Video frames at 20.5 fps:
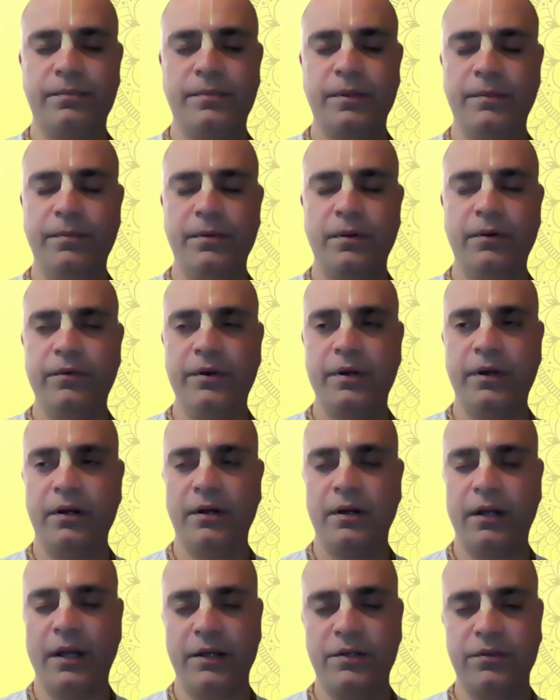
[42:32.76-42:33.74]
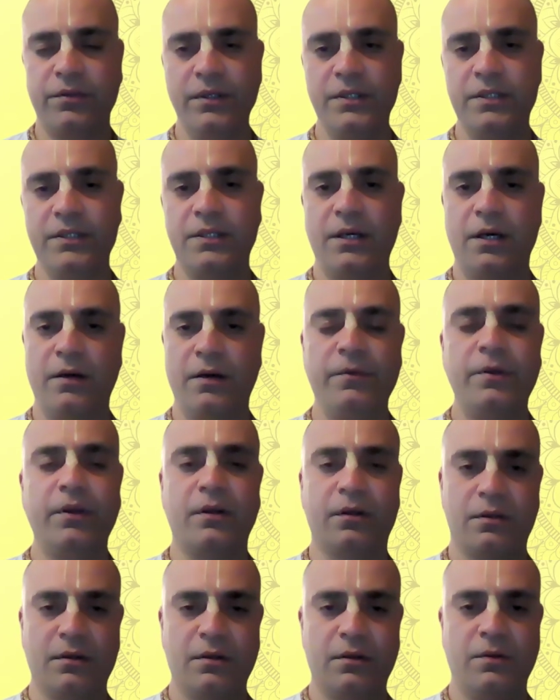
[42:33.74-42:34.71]
people were actually
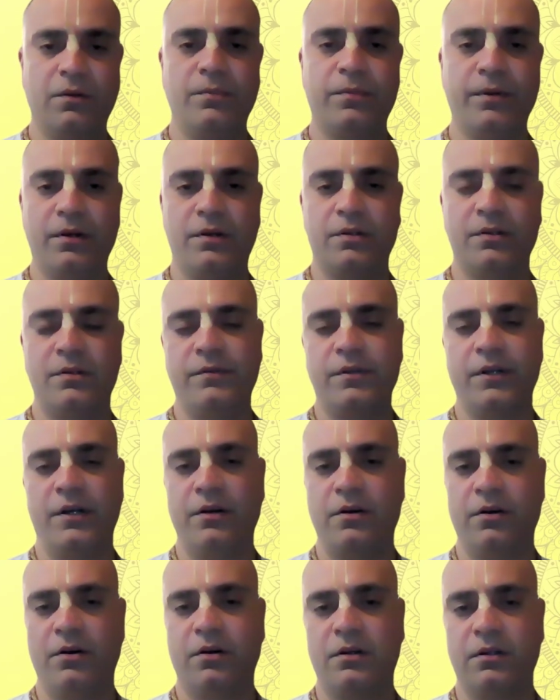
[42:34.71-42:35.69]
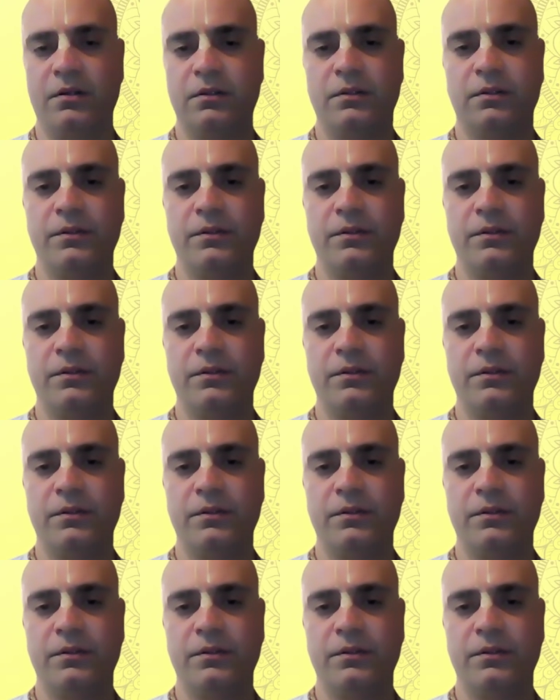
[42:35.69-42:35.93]
starving, because of that drought.